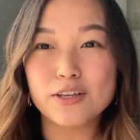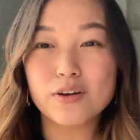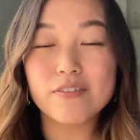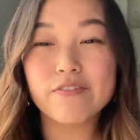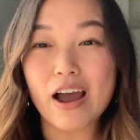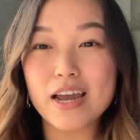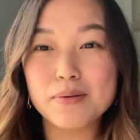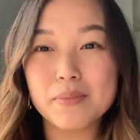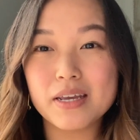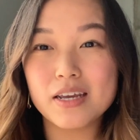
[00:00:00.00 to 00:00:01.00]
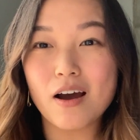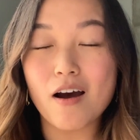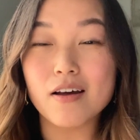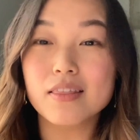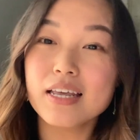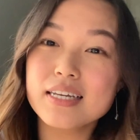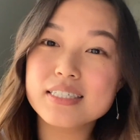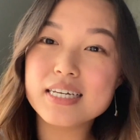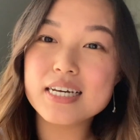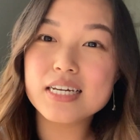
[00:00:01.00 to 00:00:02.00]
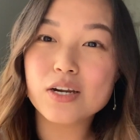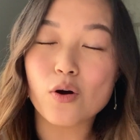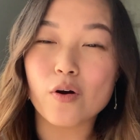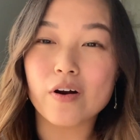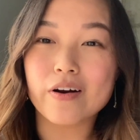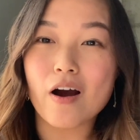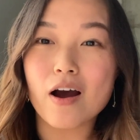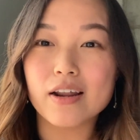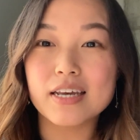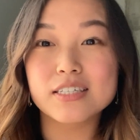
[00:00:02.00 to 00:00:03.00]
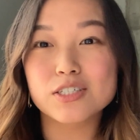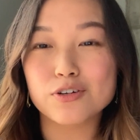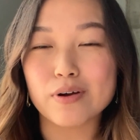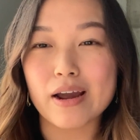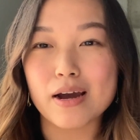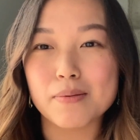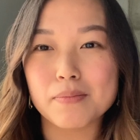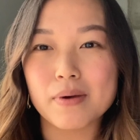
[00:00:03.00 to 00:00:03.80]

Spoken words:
You can find me on LinkedIn or on Instagram.